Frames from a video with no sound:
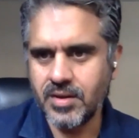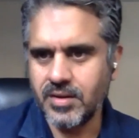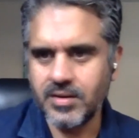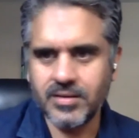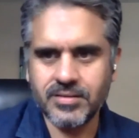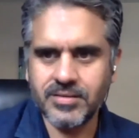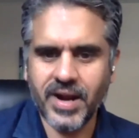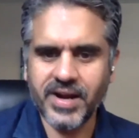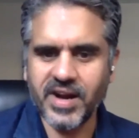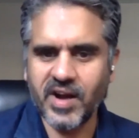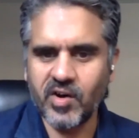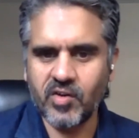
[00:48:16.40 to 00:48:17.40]
9
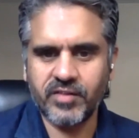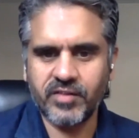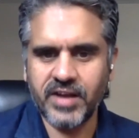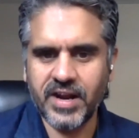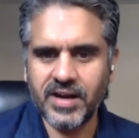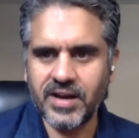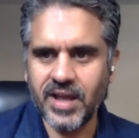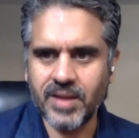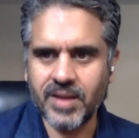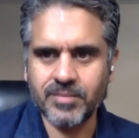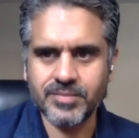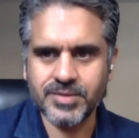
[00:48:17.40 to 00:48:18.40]
out of 10
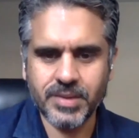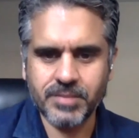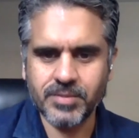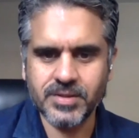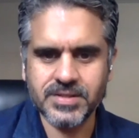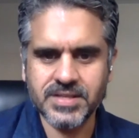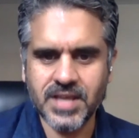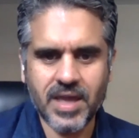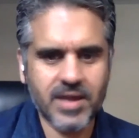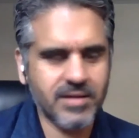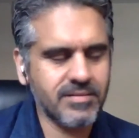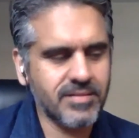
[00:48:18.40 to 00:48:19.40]
times people
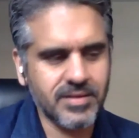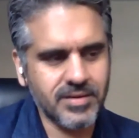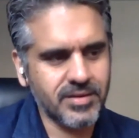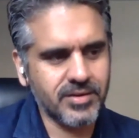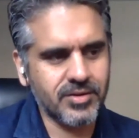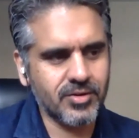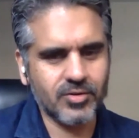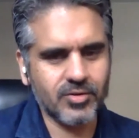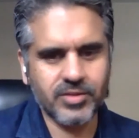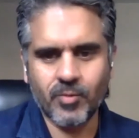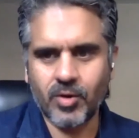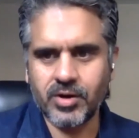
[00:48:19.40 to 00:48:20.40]
say, they
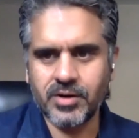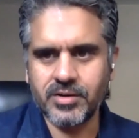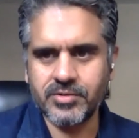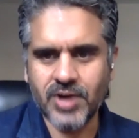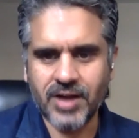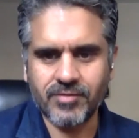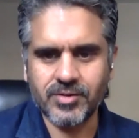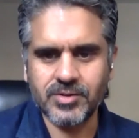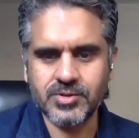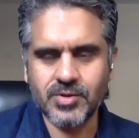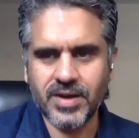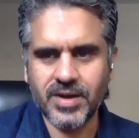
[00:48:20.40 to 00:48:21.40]
want to travel.
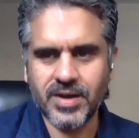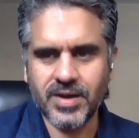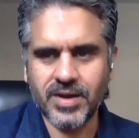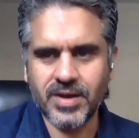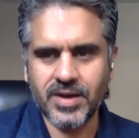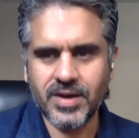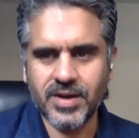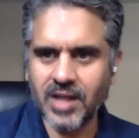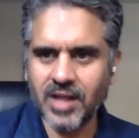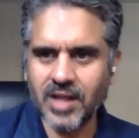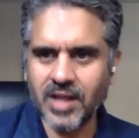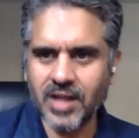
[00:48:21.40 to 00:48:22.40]
So I think it's
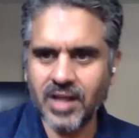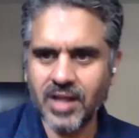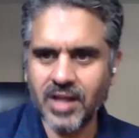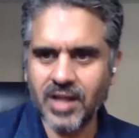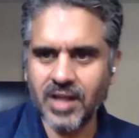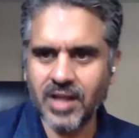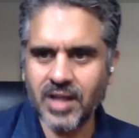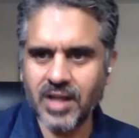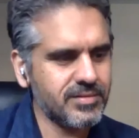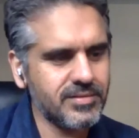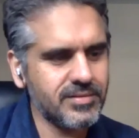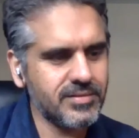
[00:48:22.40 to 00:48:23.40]
now become a
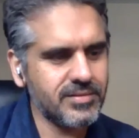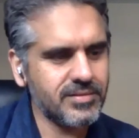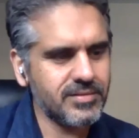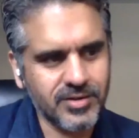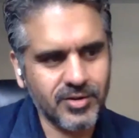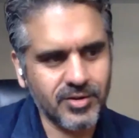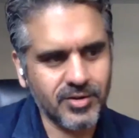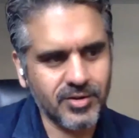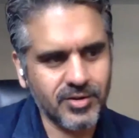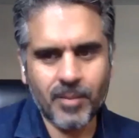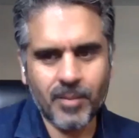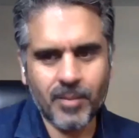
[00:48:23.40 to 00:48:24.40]

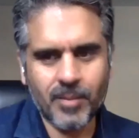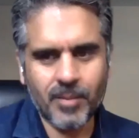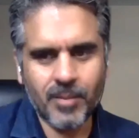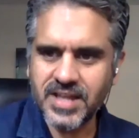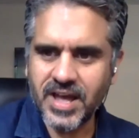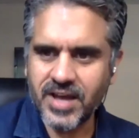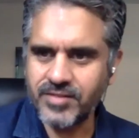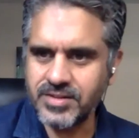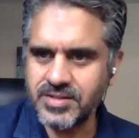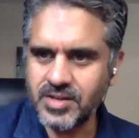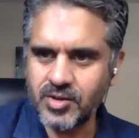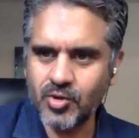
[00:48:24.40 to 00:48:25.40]
must have.
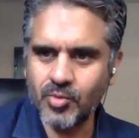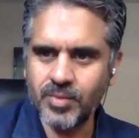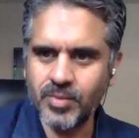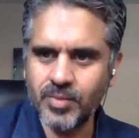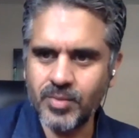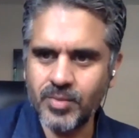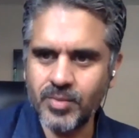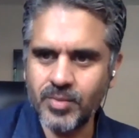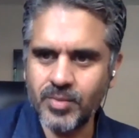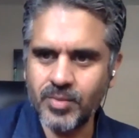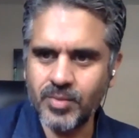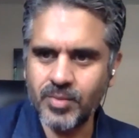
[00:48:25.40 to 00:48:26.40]
It's a human need
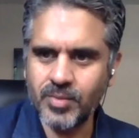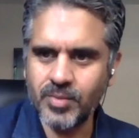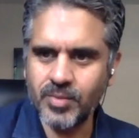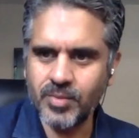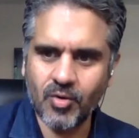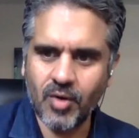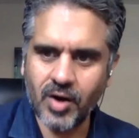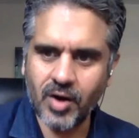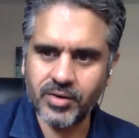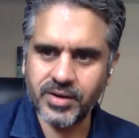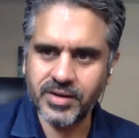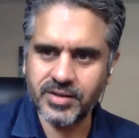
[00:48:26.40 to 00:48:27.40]
for us to go
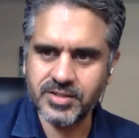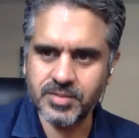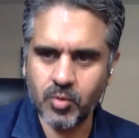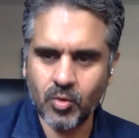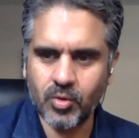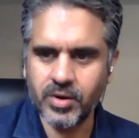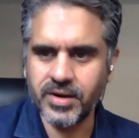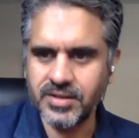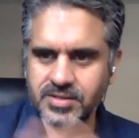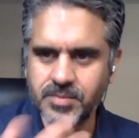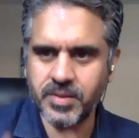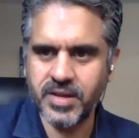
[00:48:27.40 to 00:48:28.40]
out and explore and
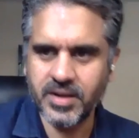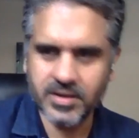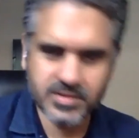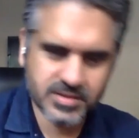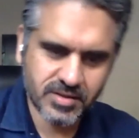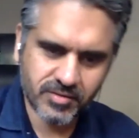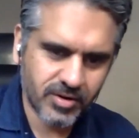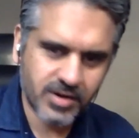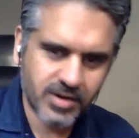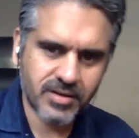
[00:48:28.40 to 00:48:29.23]
experience the world.